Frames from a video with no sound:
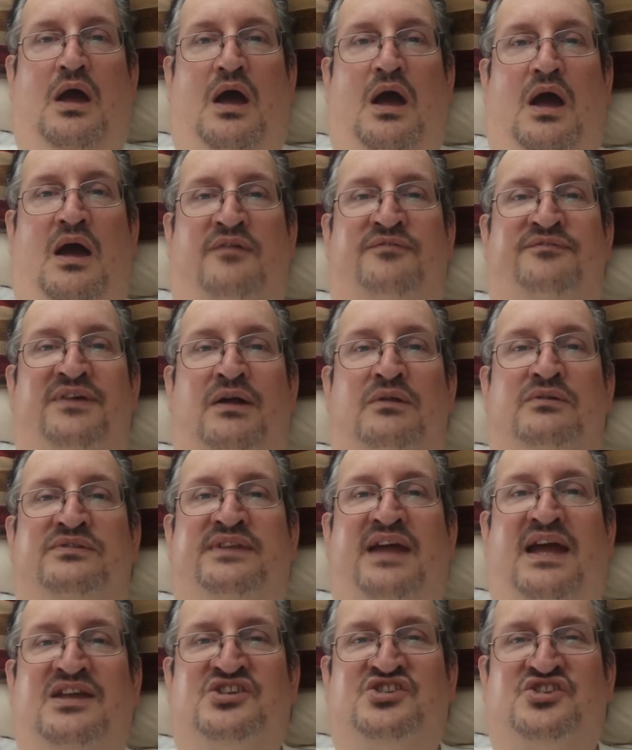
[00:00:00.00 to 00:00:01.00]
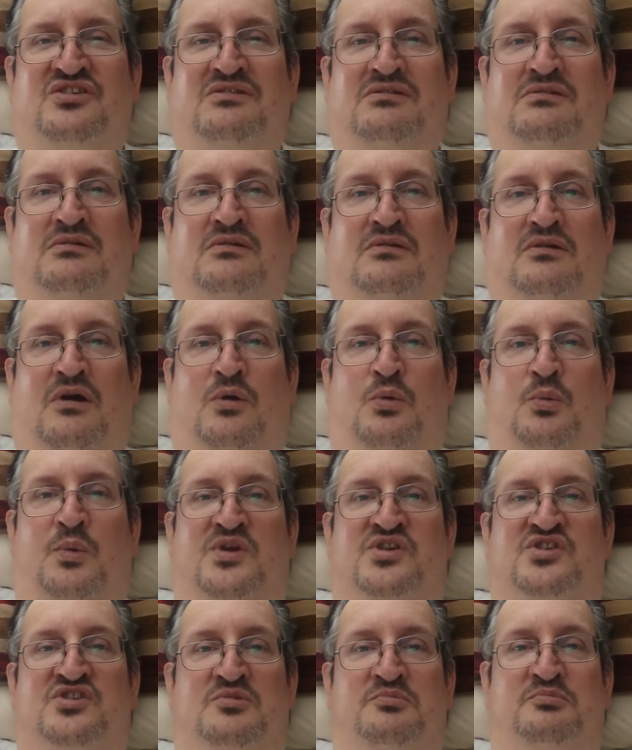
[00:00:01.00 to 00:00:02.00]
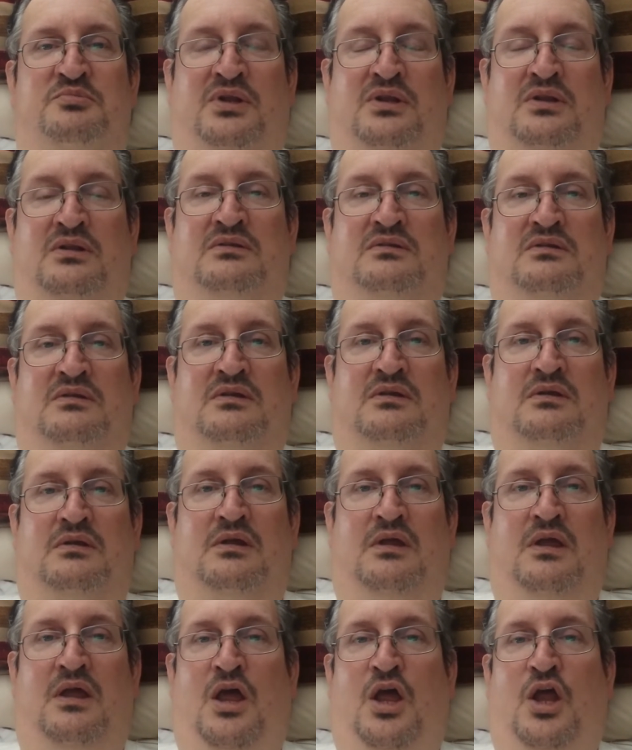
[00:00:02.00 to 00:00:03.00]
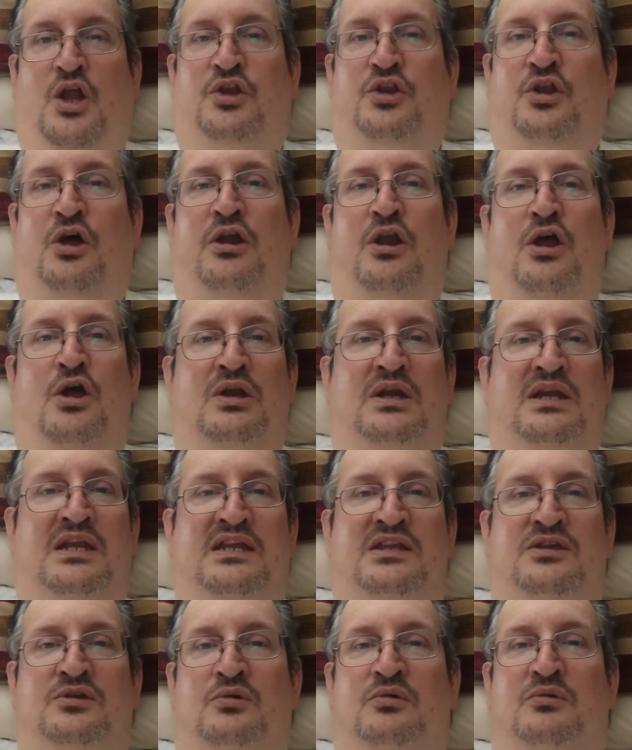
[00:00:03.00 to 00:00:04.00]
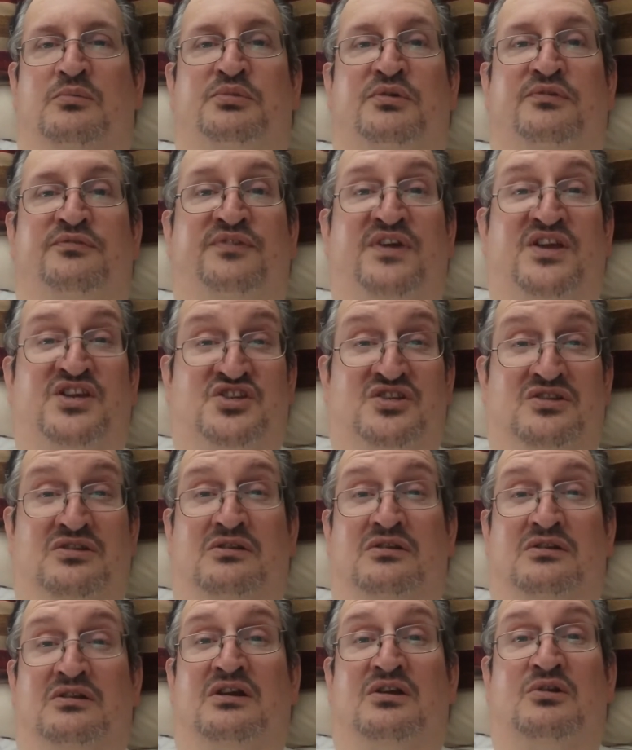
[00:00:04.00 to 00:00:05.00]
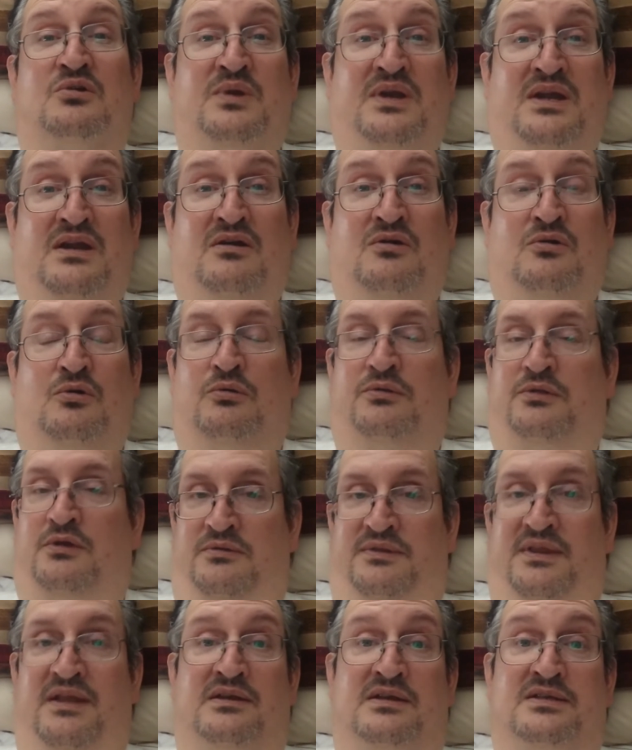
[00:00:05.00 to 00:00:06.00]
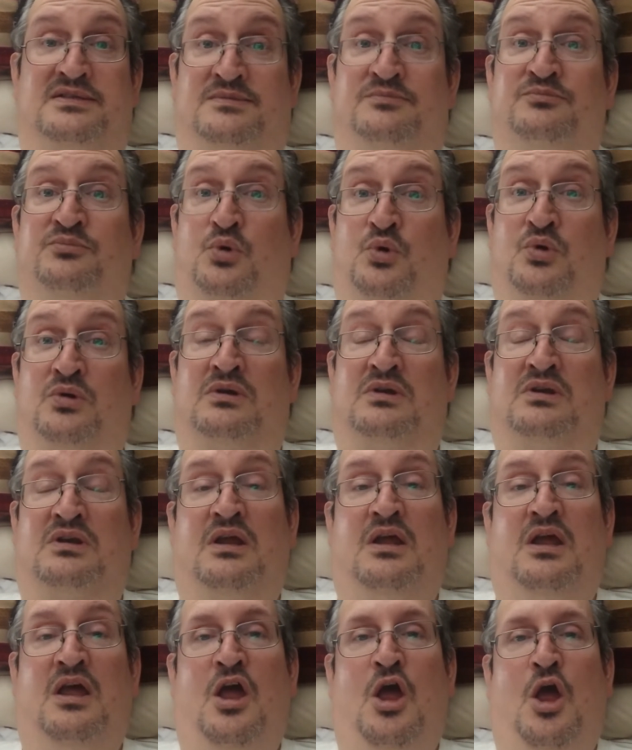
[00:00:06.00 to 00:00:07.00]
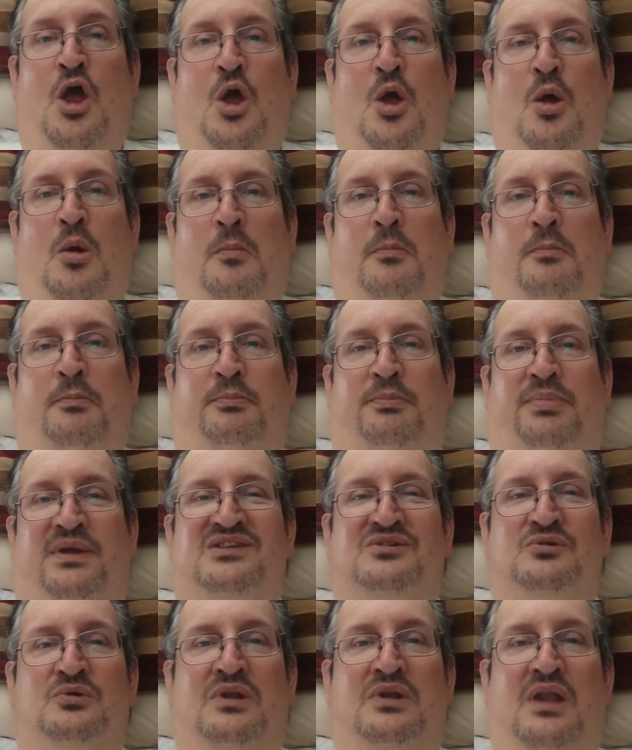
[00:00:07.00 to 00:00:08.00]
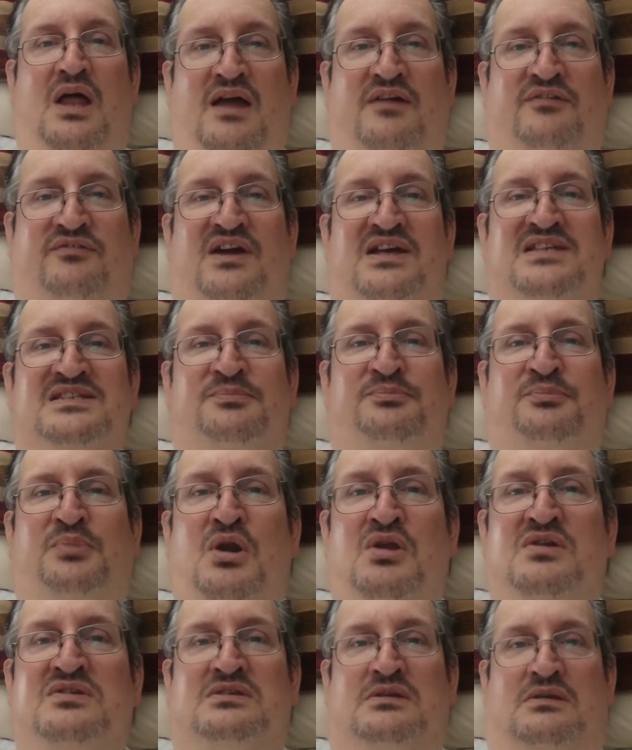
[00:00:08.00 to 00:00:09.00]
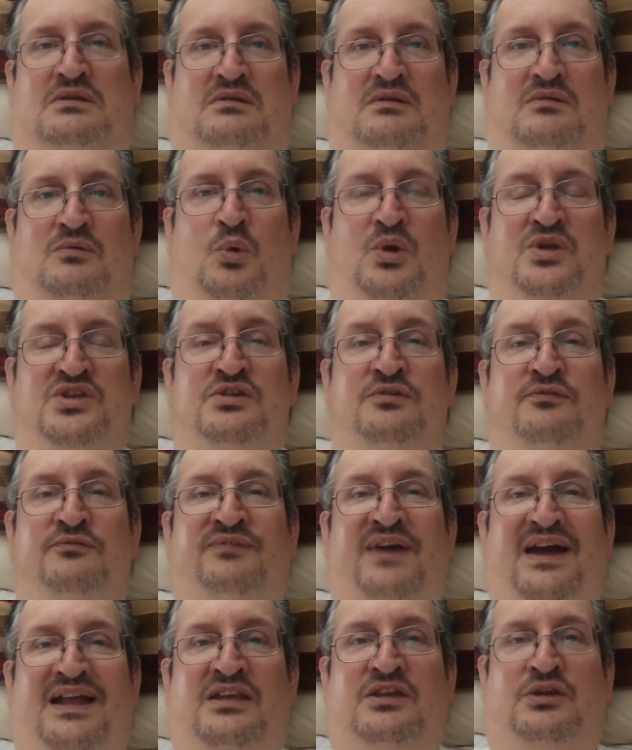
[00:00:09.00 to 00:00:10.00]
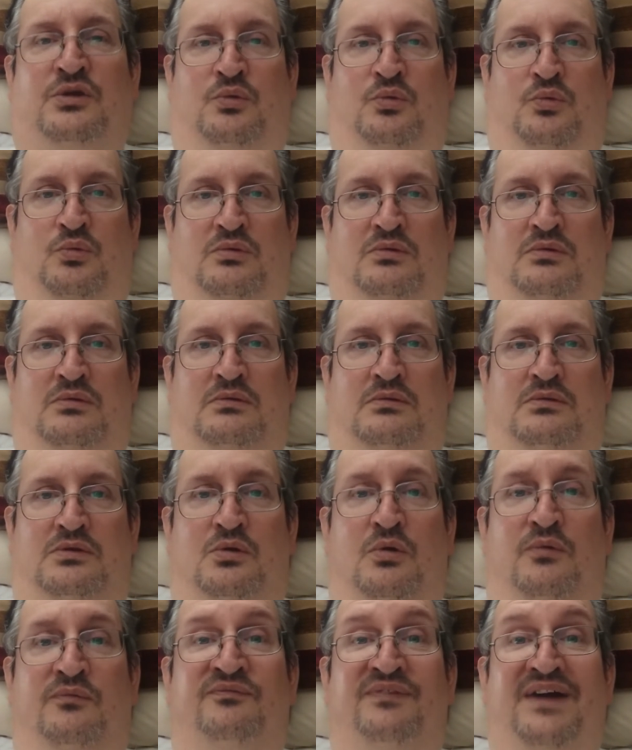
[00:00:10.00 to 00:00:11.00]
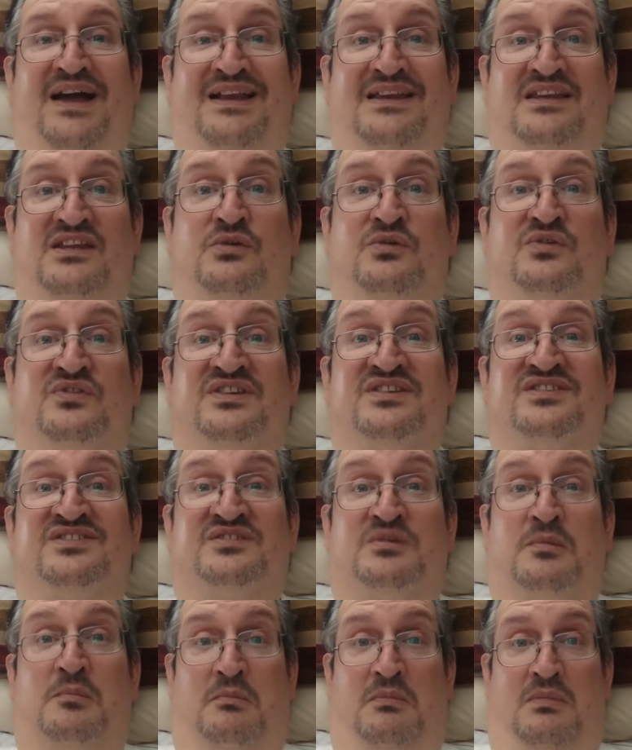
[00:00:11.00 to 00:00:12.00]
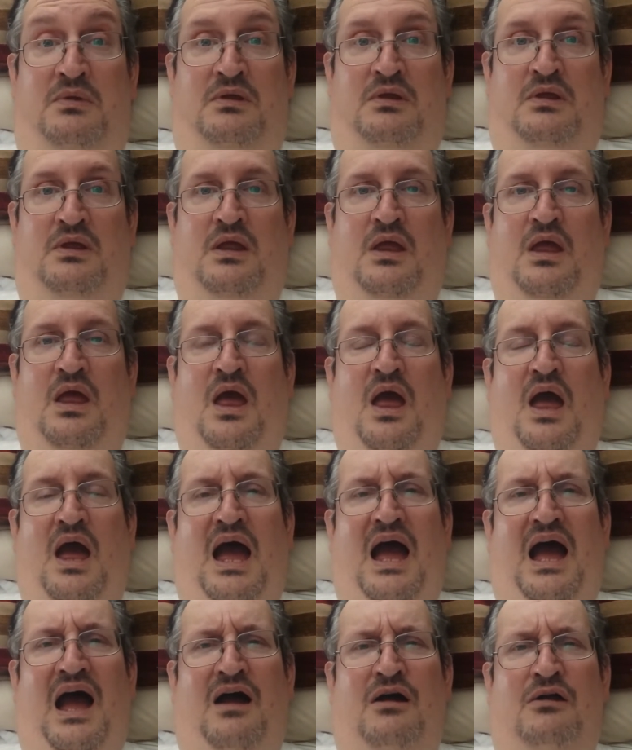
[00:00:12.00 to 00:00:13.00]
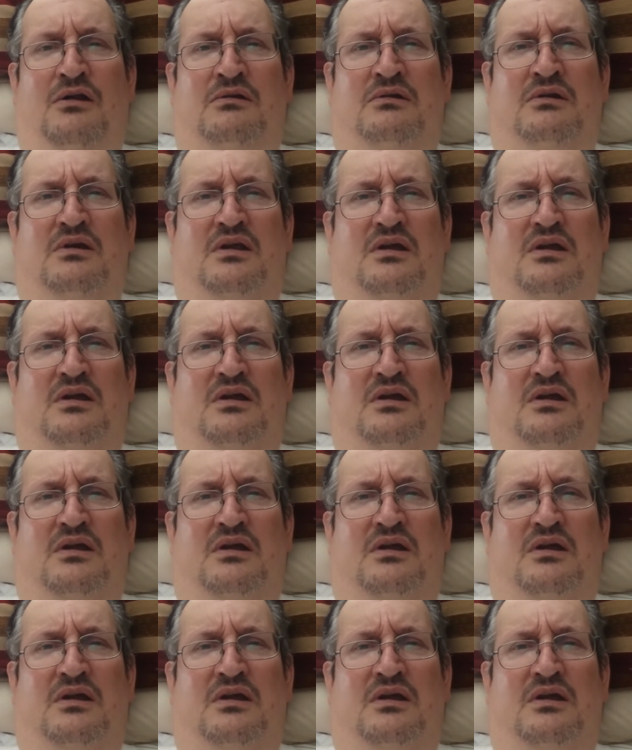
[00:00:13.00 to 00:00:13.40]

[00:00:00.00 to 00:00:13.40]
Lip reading: a foundation on which to build not only your professional career, although that is important, but your life as a person, what you value, your value system. Our,